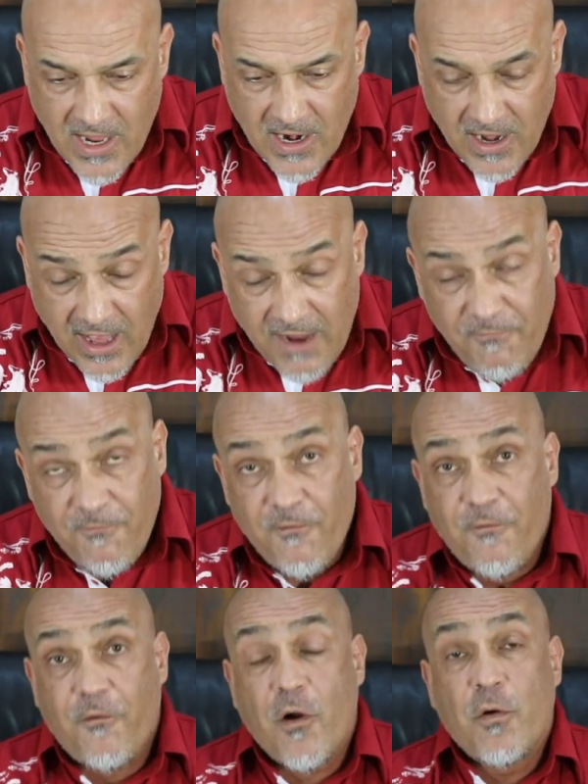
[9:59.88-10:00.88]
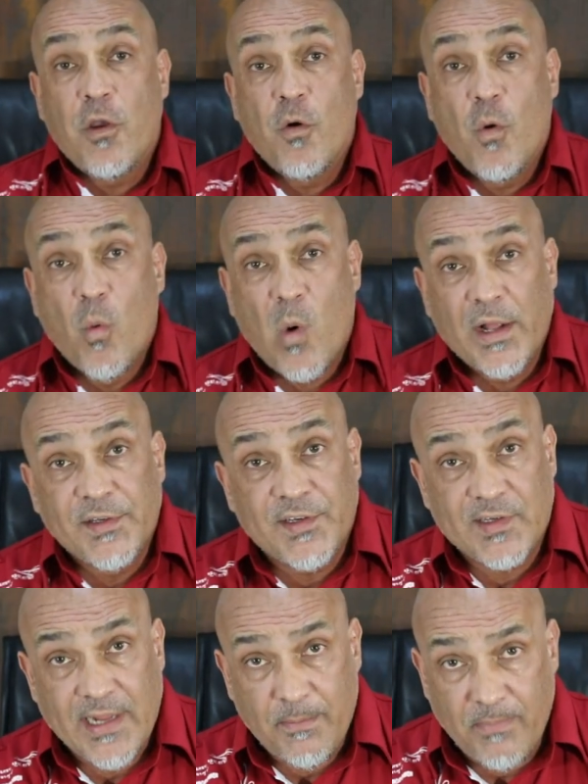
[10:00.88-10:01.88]
life throw you one
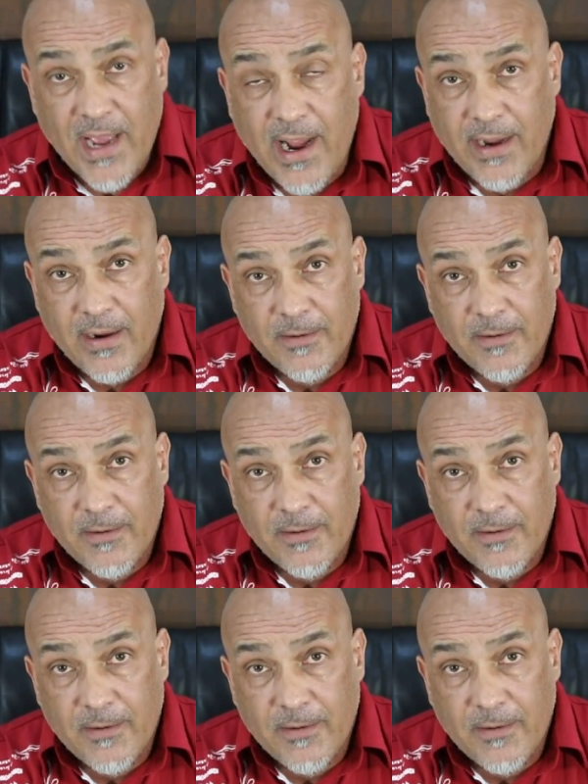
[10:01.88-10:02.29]
step back.